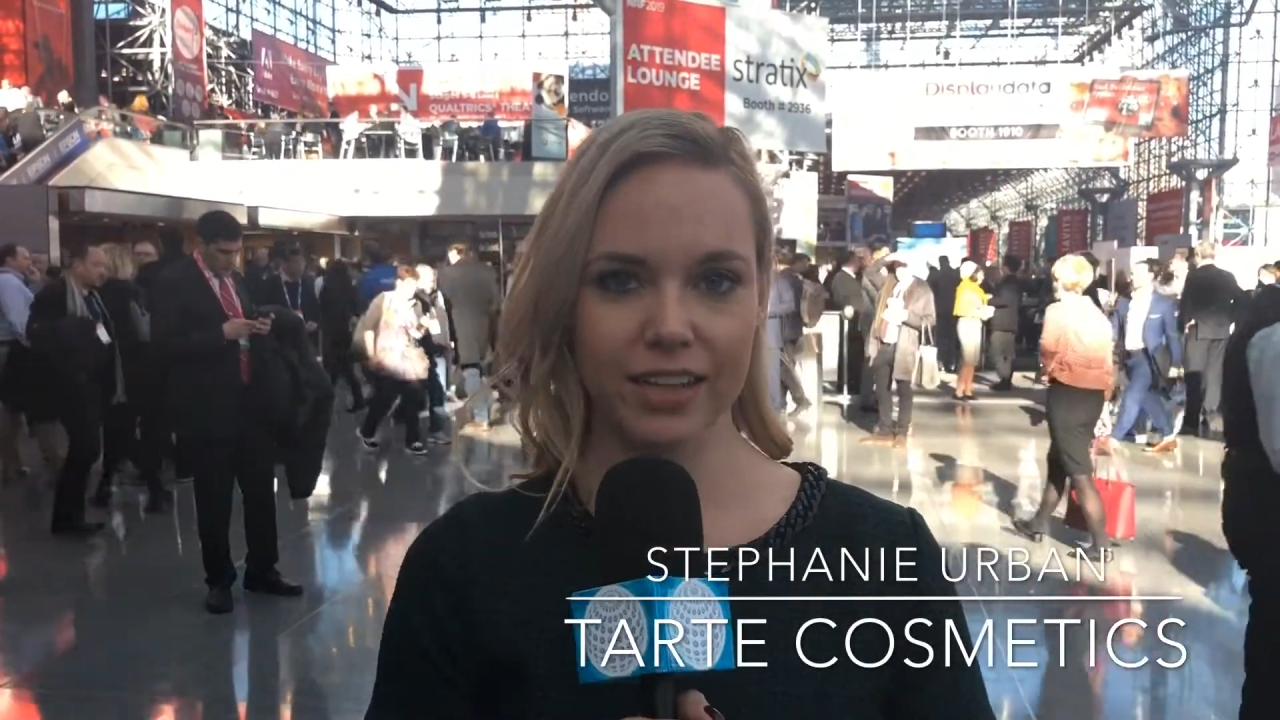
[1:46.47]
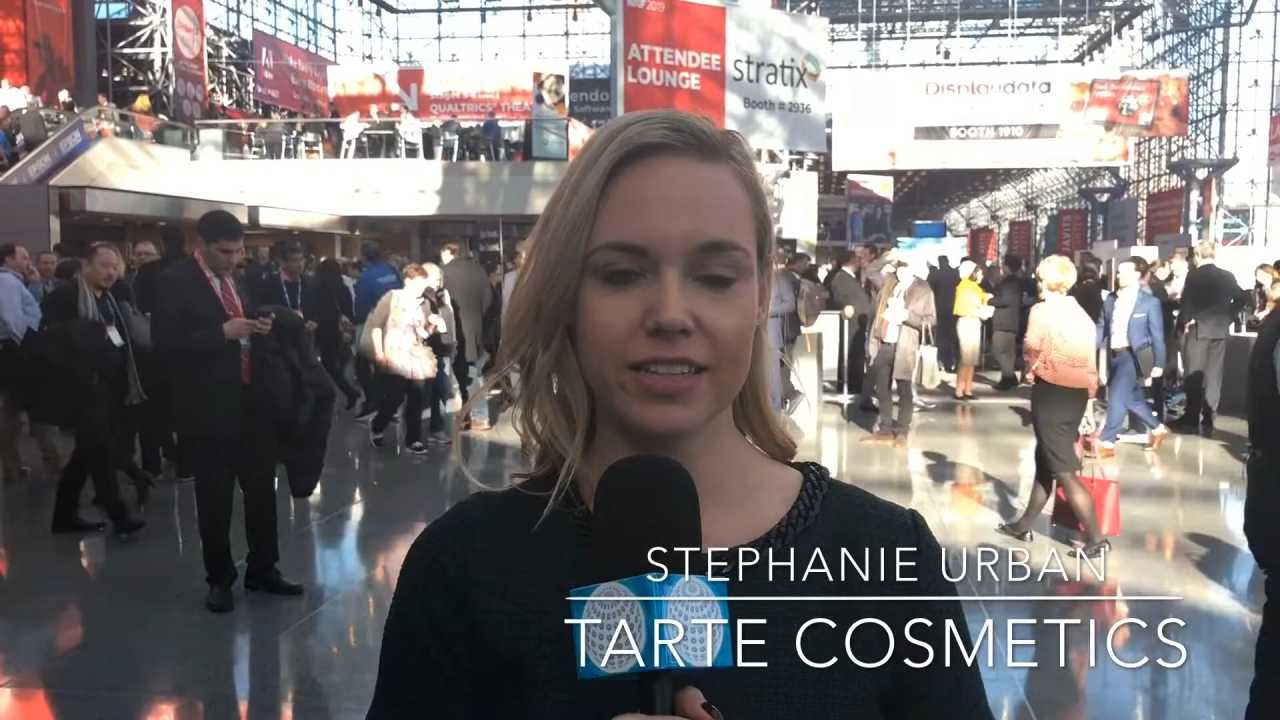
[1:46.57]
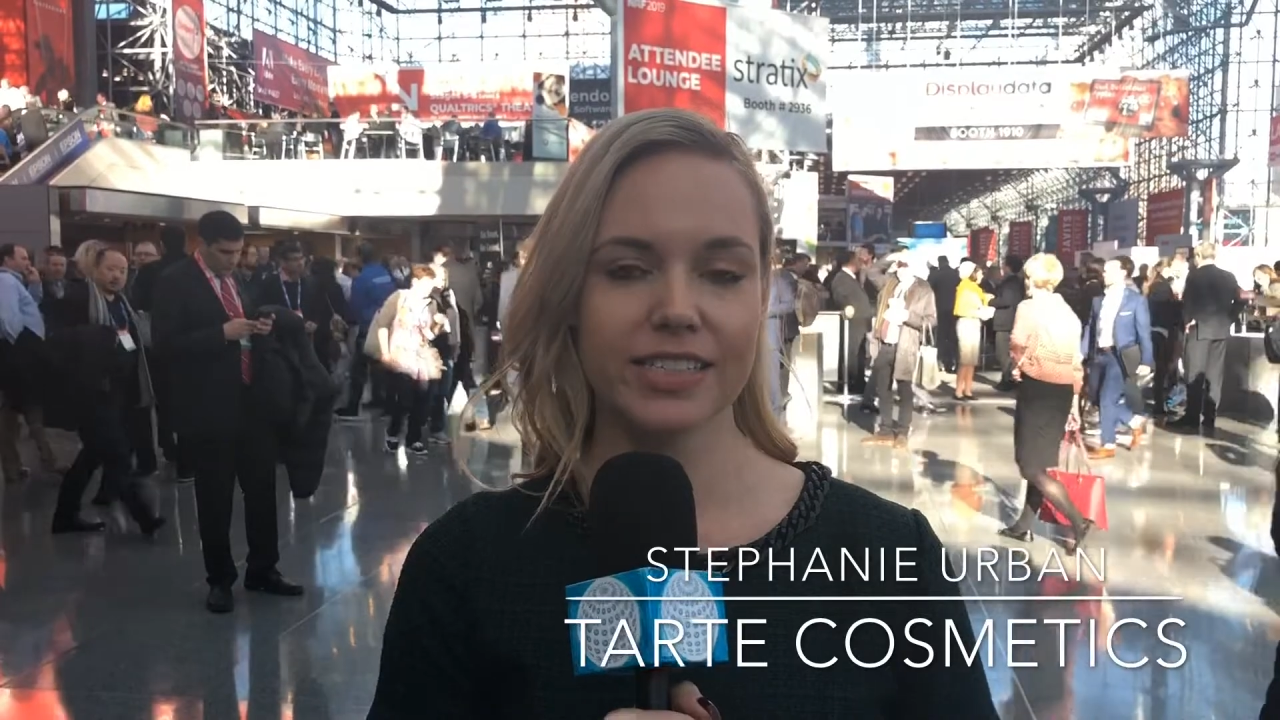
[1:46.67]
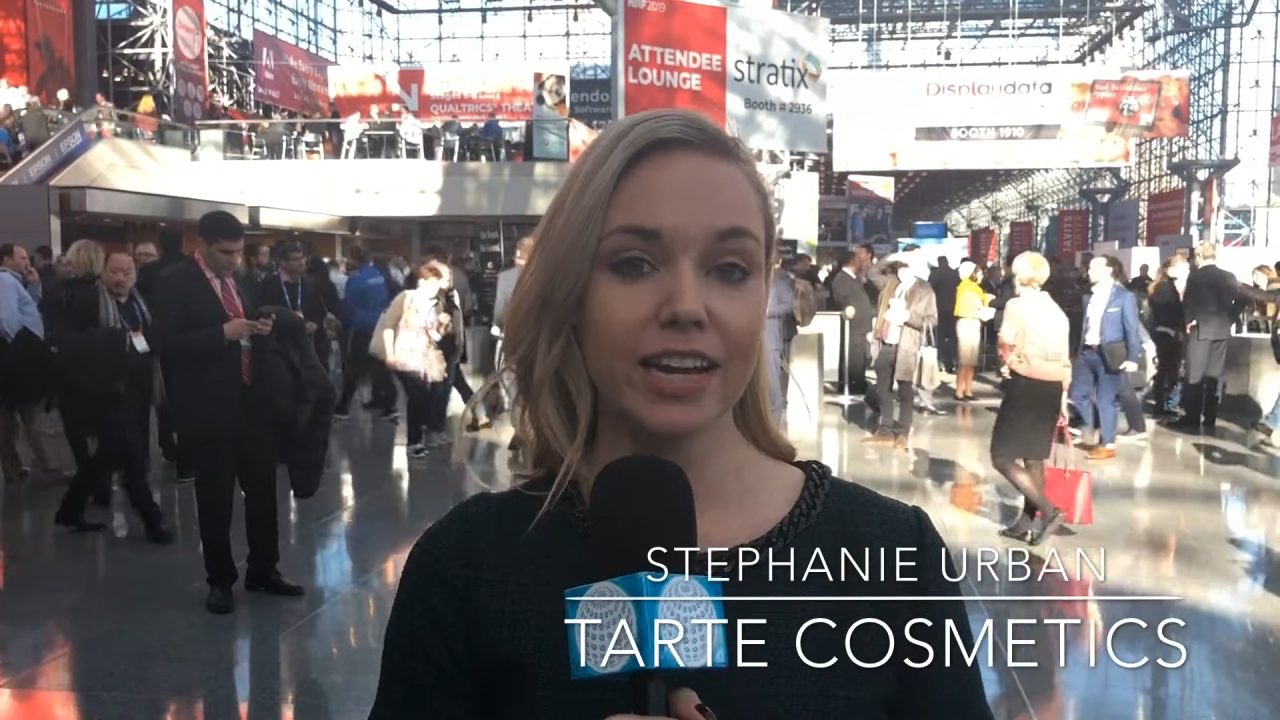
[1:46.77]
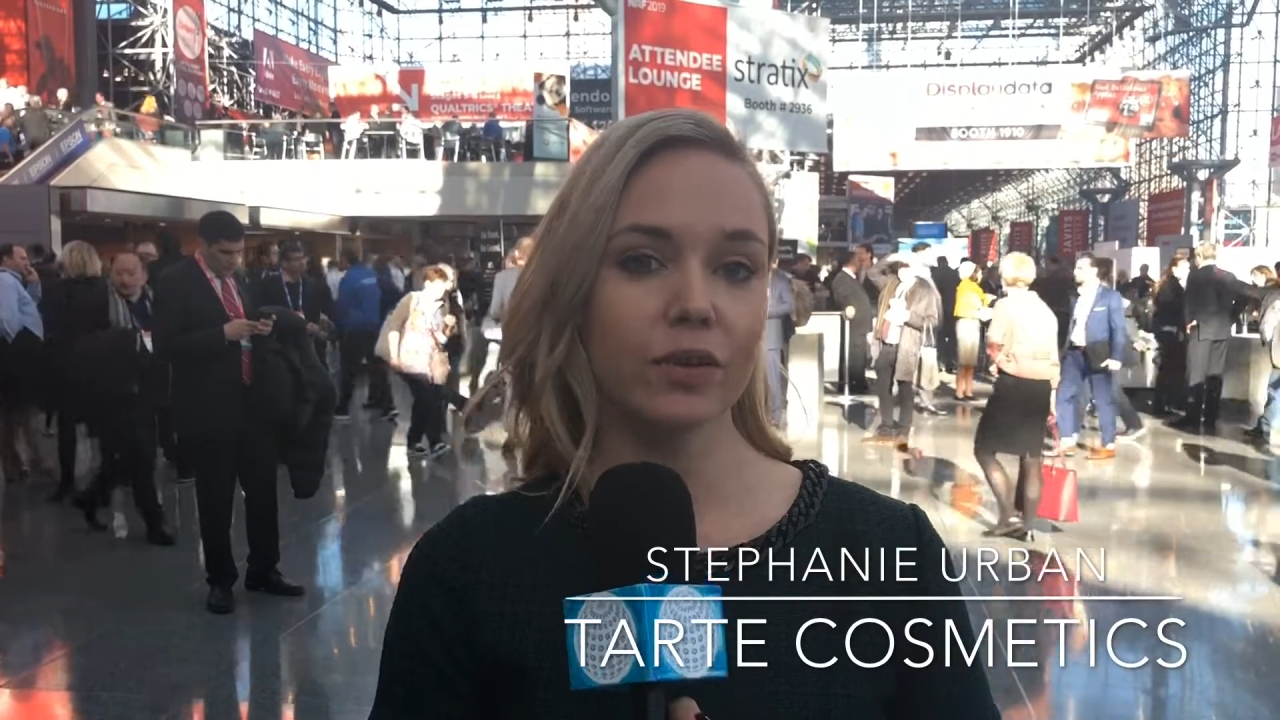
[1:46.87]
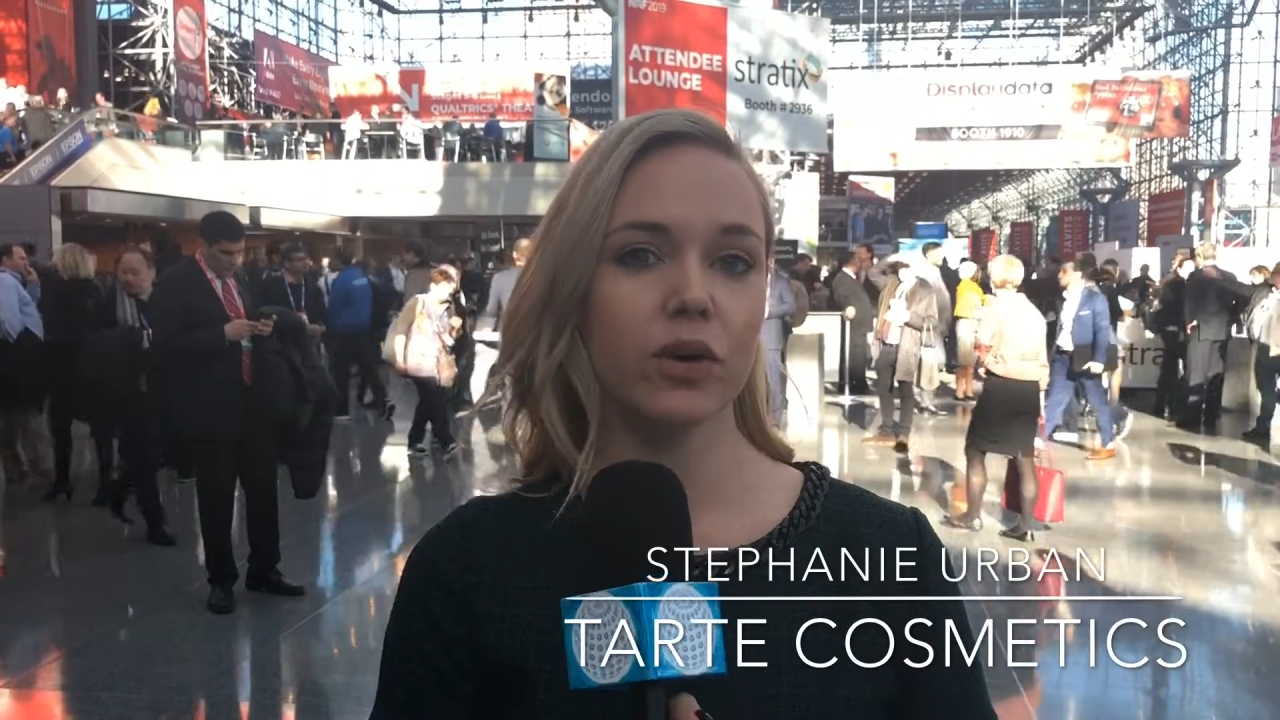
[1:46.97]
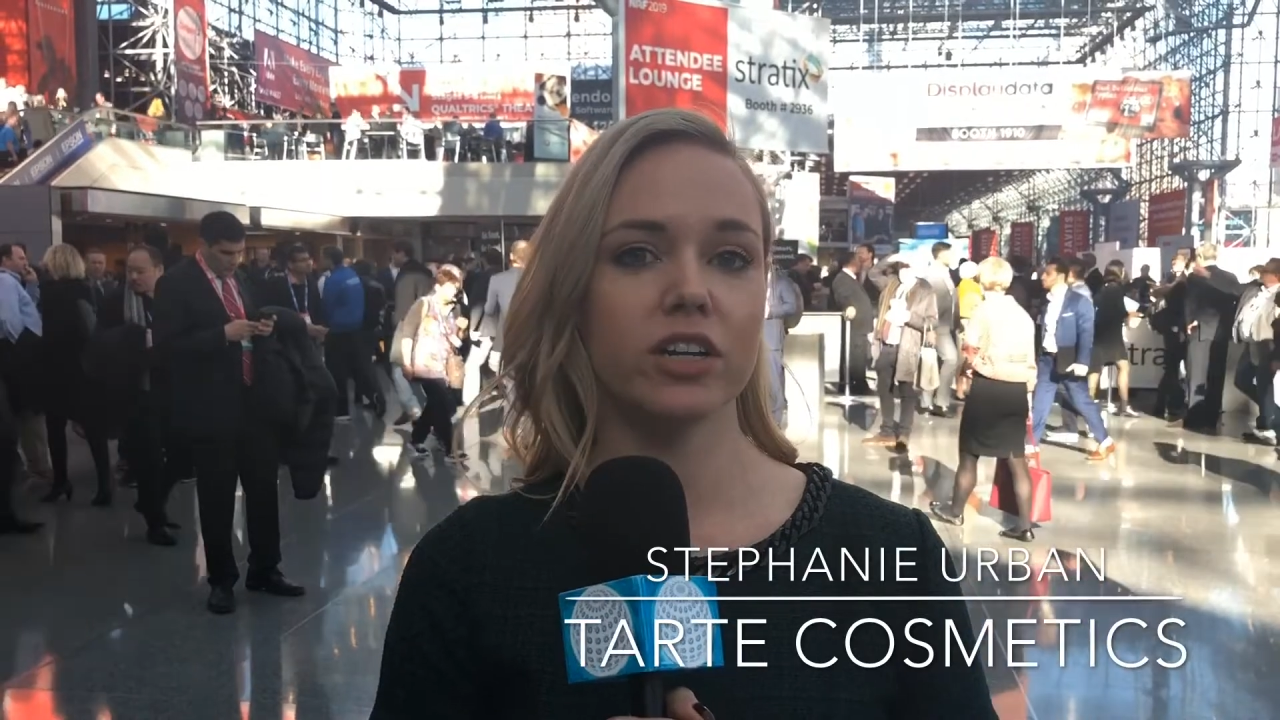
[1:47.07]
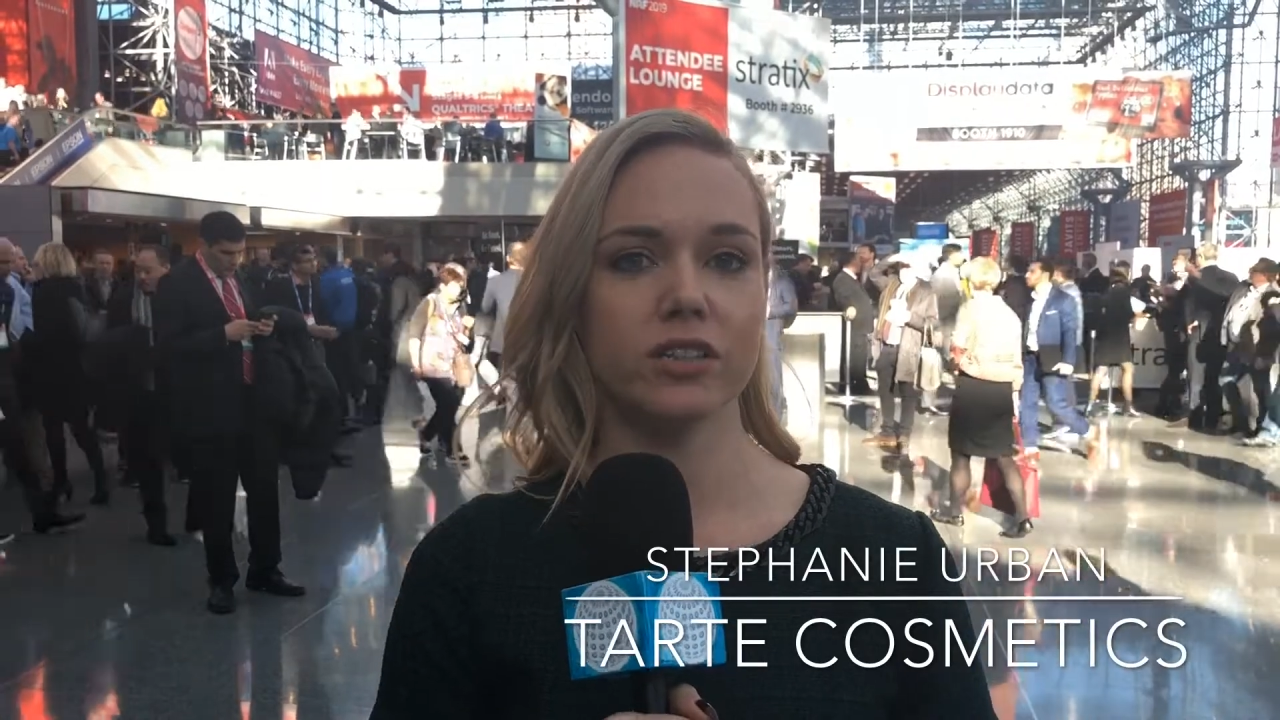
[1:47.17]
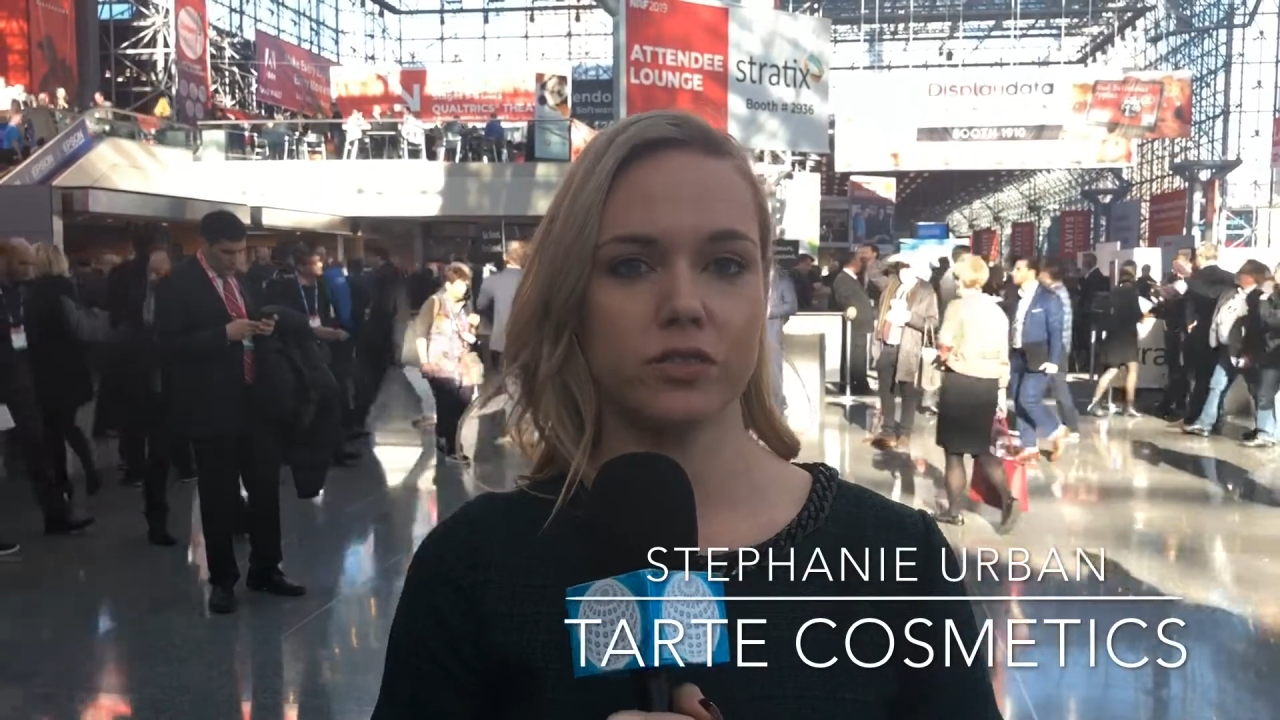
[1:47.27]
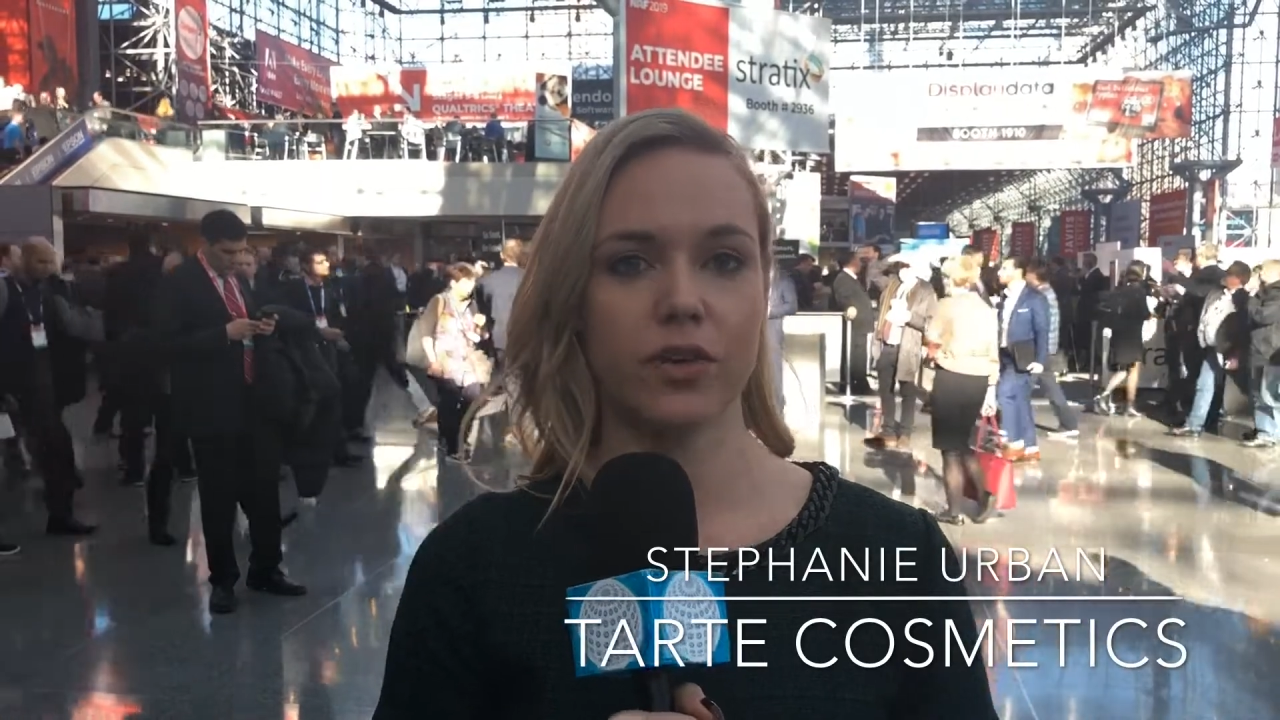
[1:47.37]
And the second one is